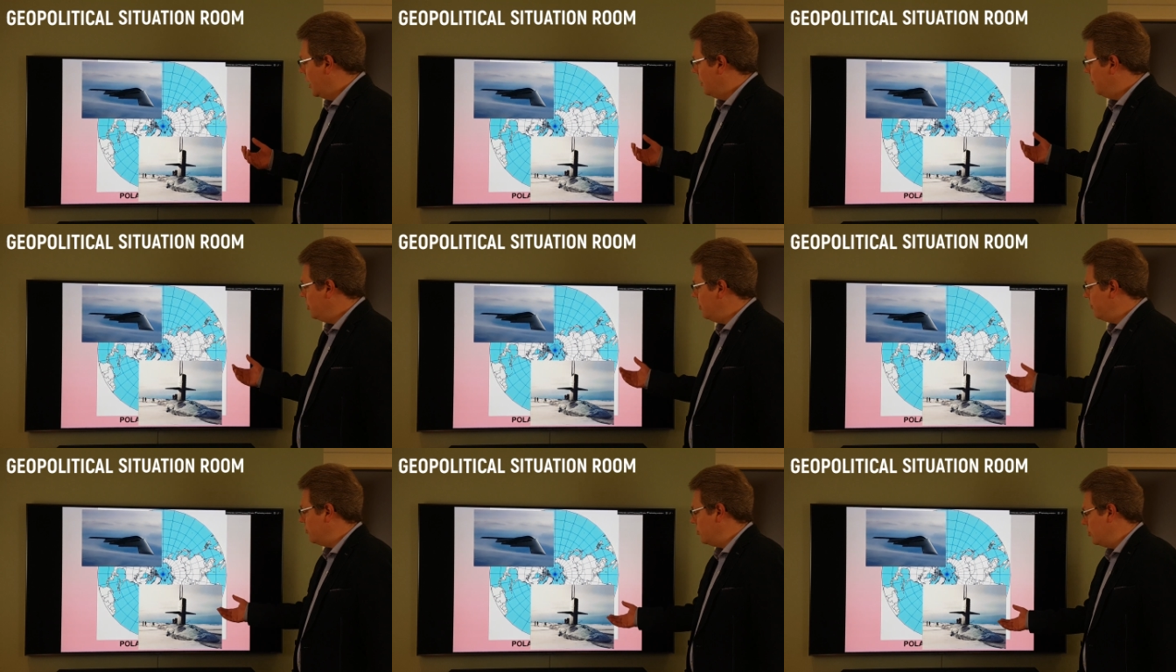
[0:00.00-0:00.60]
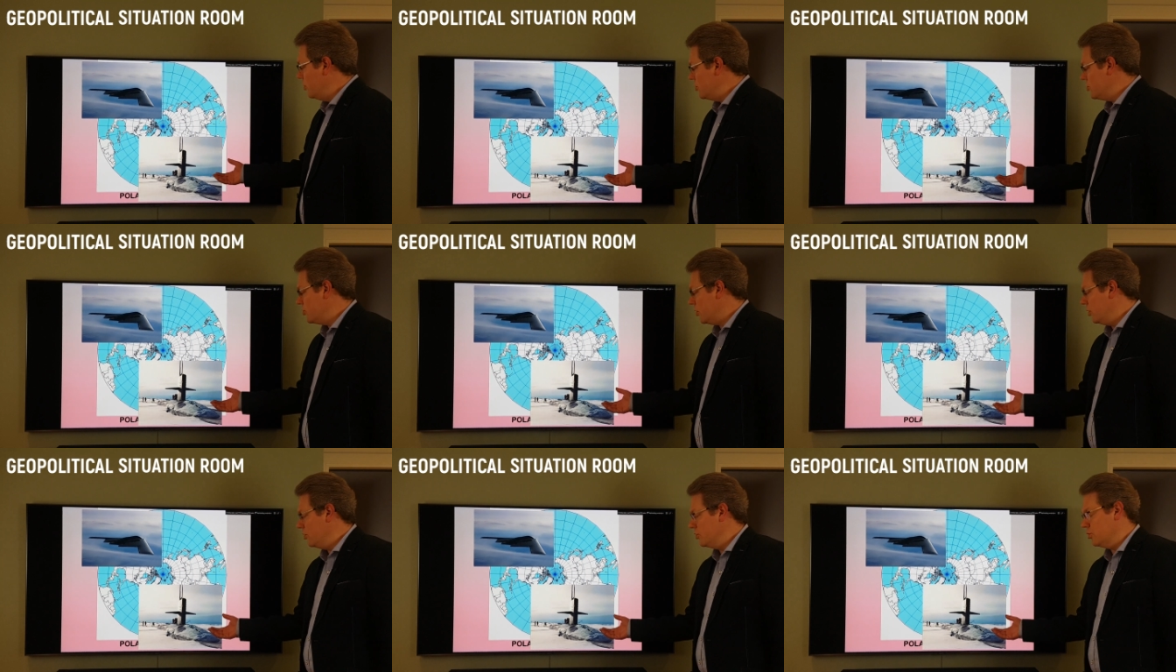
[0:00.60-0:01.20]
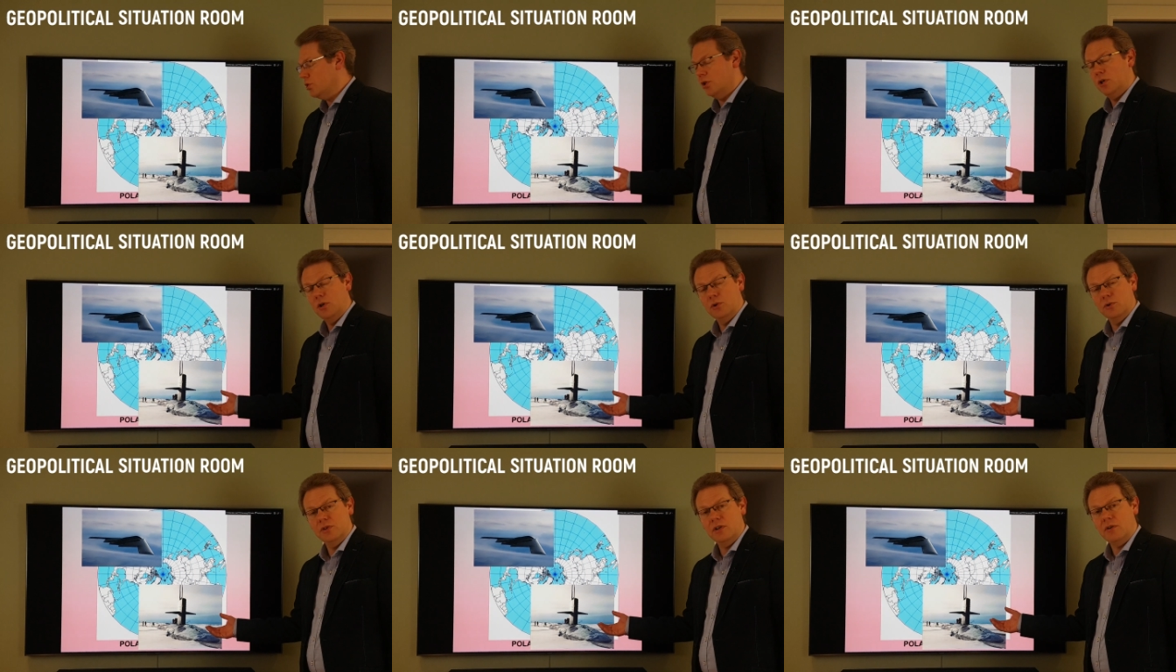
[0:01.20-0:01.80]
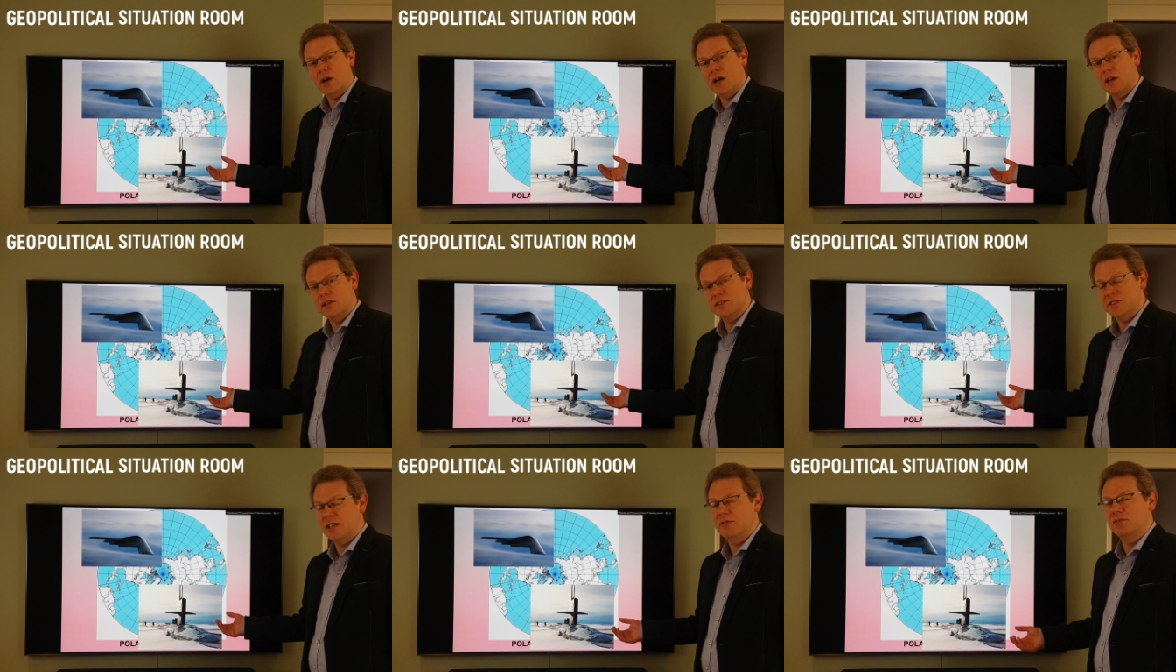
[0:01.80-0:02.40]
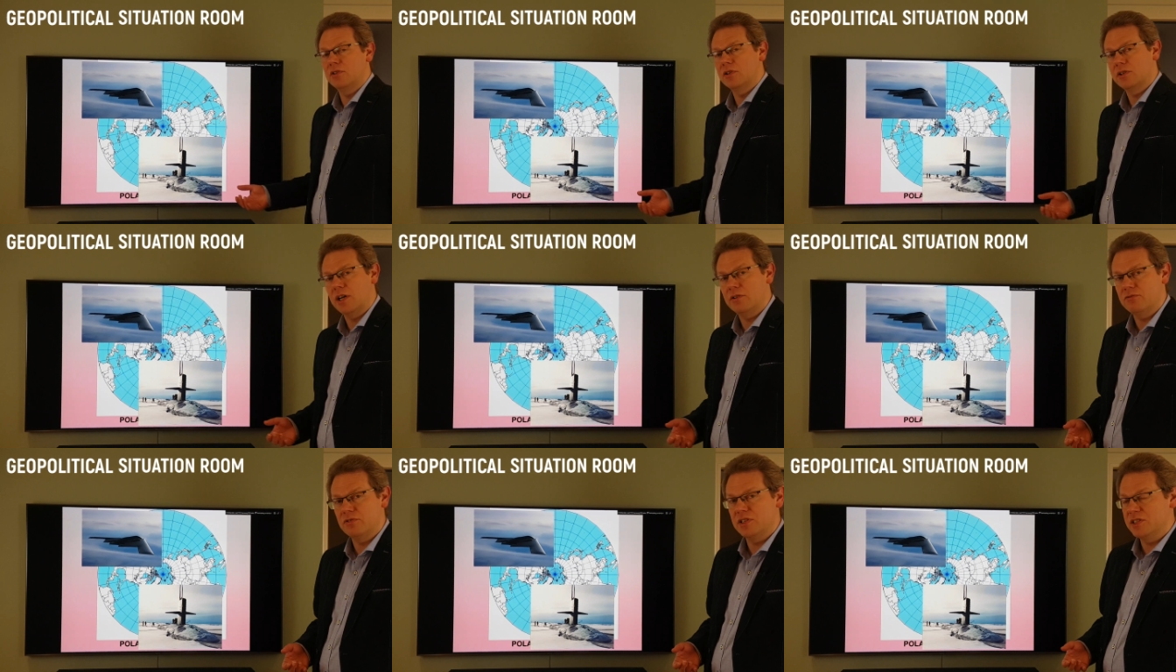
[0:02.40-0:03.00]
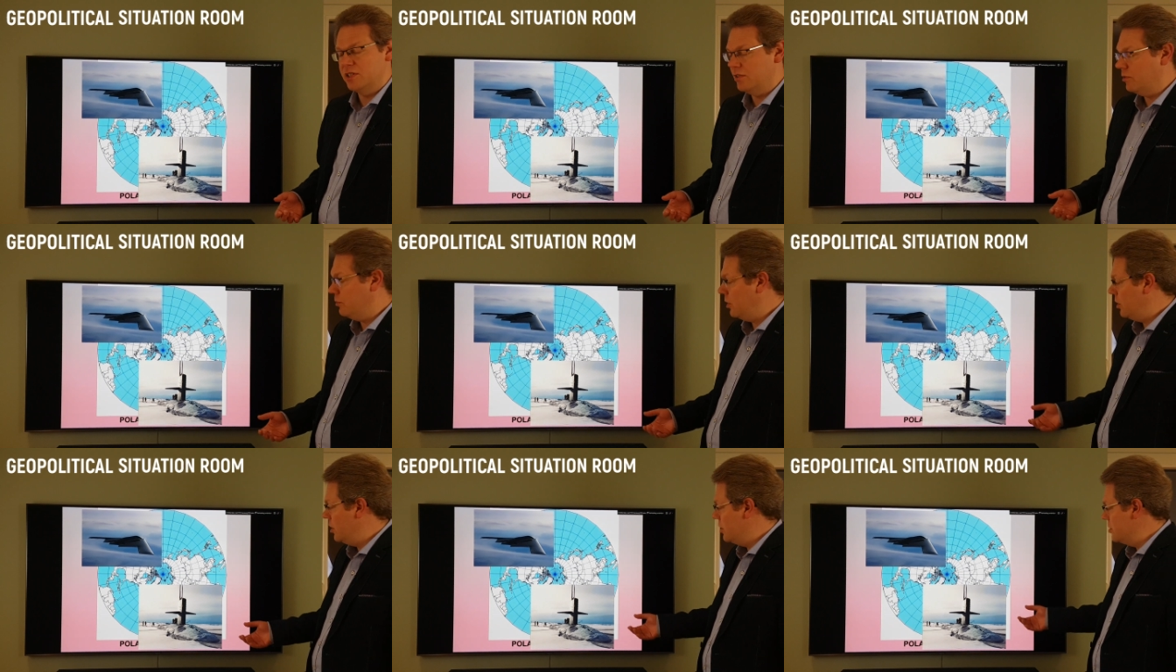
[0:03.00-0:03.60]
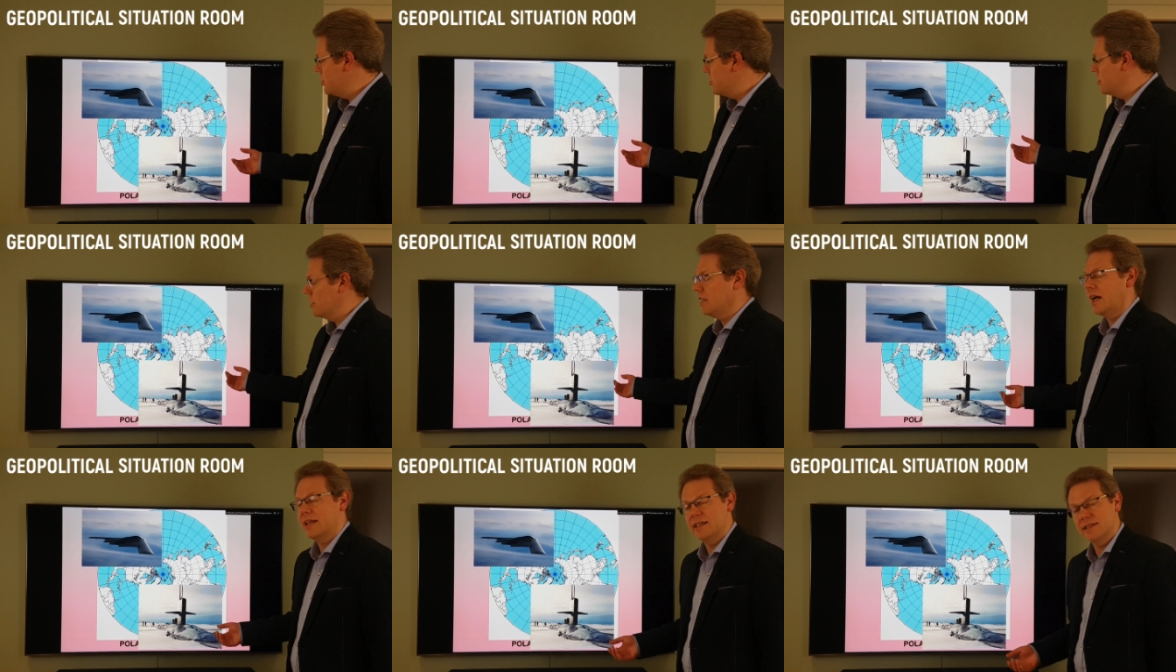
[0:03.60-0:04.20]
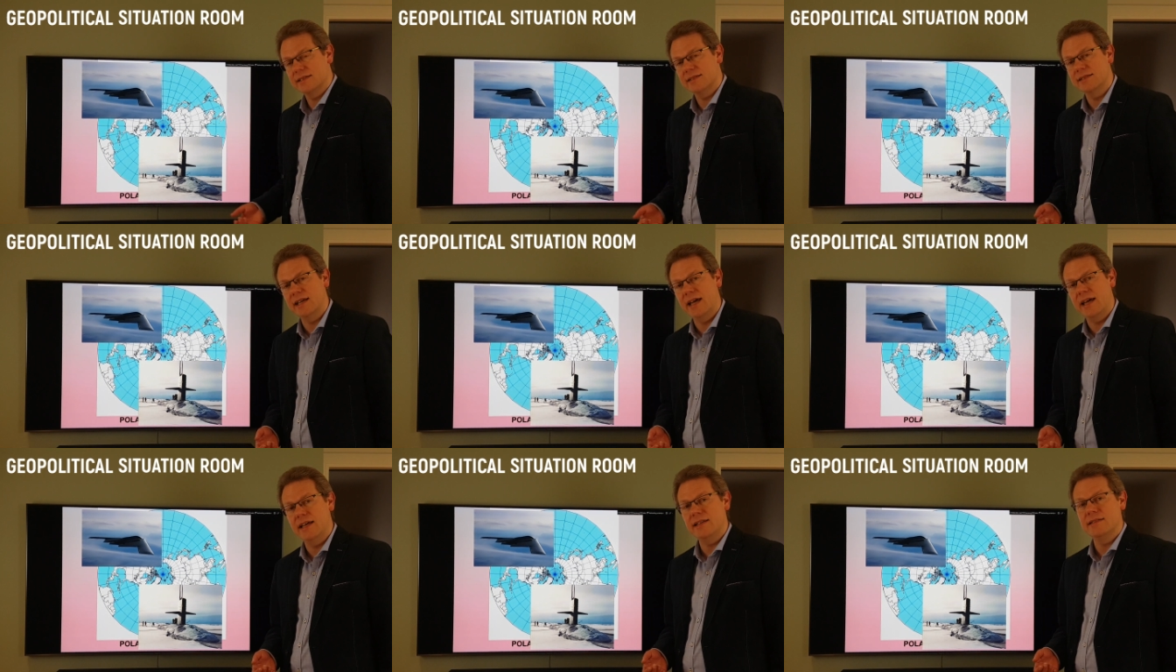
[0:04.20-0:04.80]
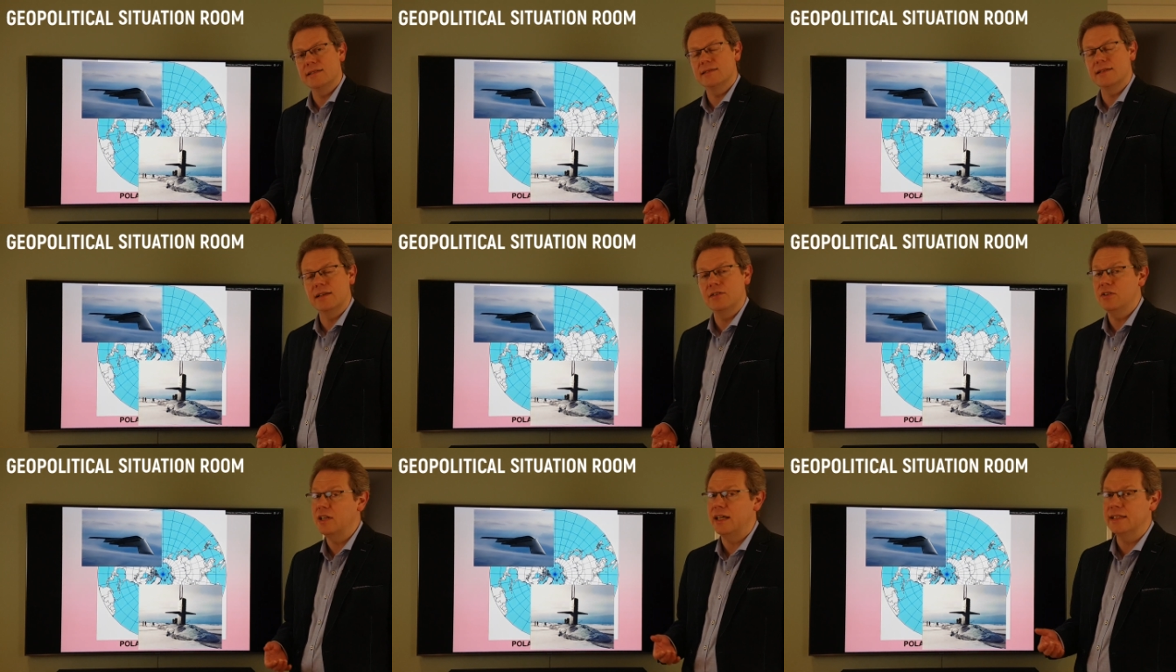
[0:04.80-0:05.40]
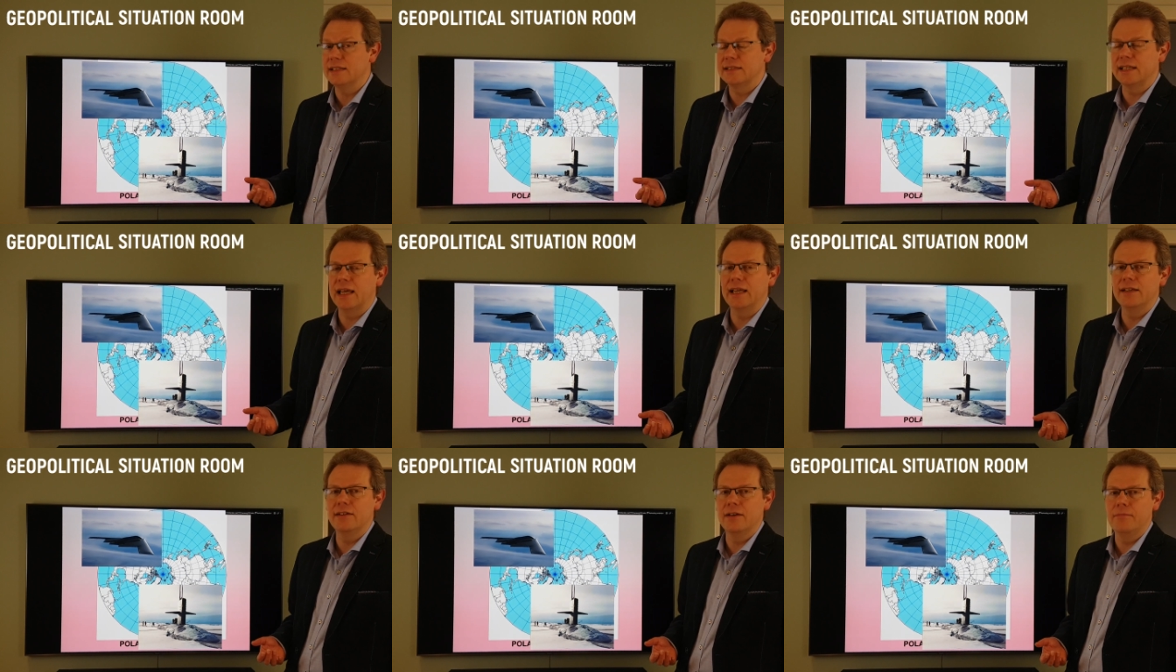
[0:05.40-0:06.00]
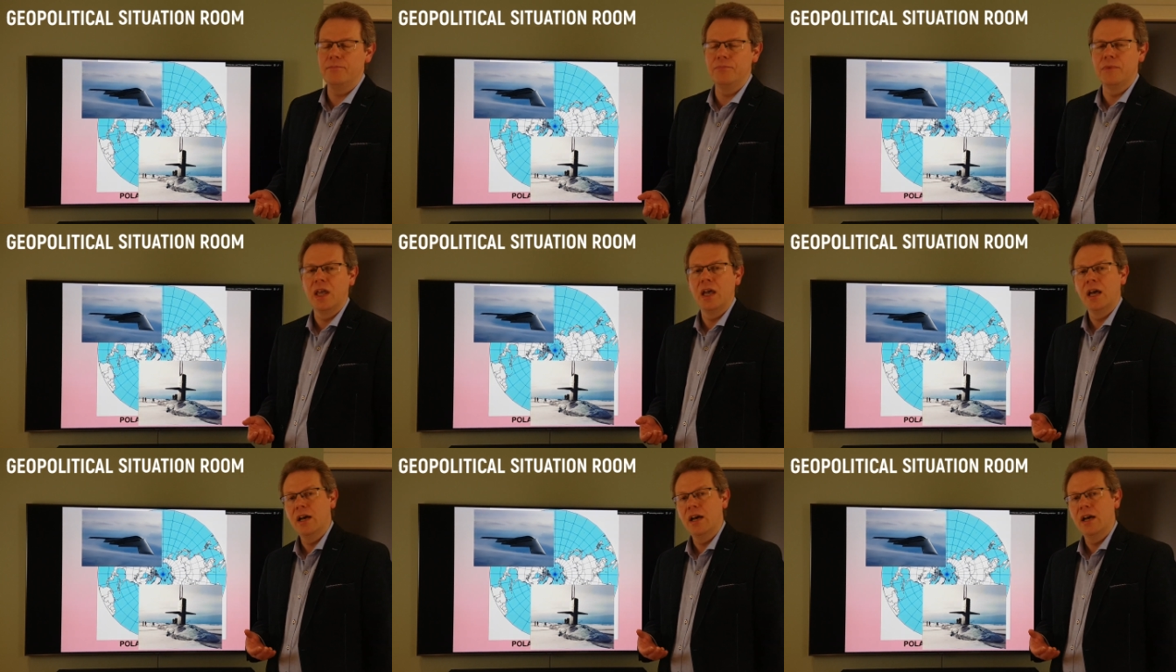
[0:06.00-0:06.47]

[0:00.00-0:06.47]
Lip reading: But of course, also there are several countries in the world, the United States, the United Kingdom,